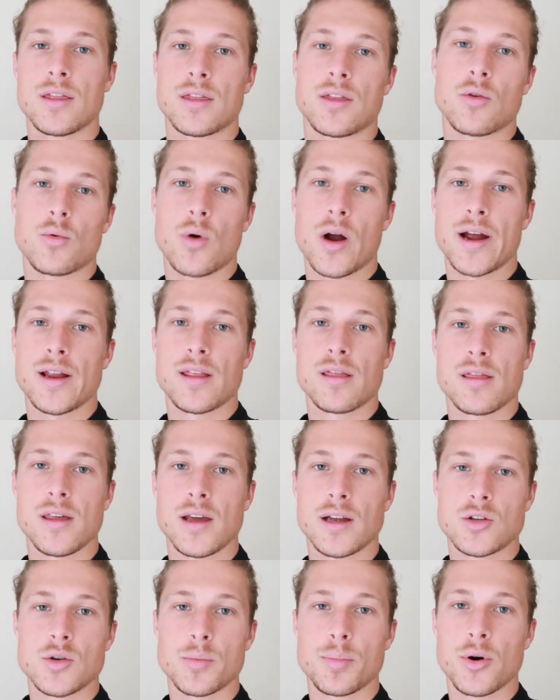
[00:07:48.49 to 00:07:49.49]
the right
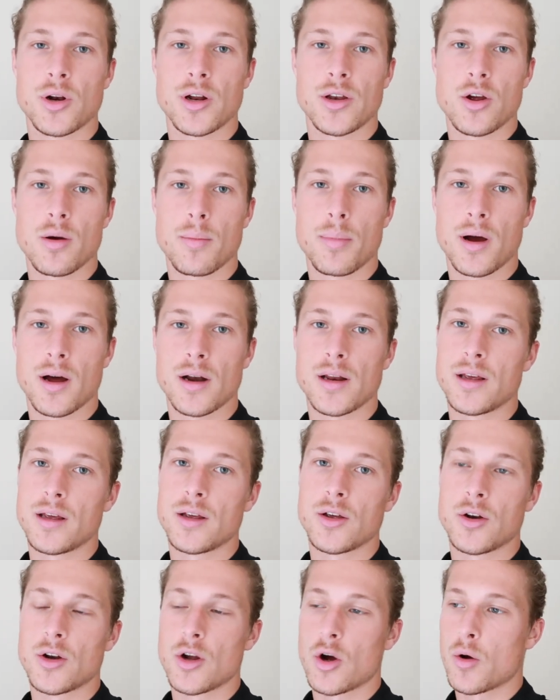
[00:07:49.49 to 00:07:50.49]
thing to put in your body
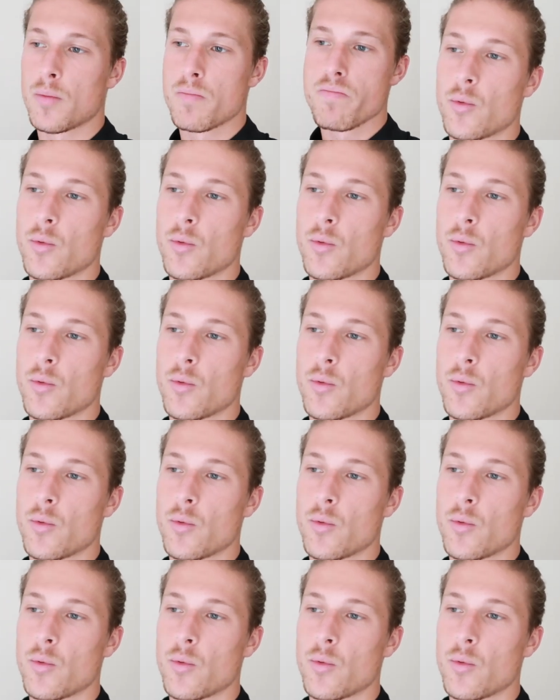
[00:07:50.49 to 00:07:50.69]
you know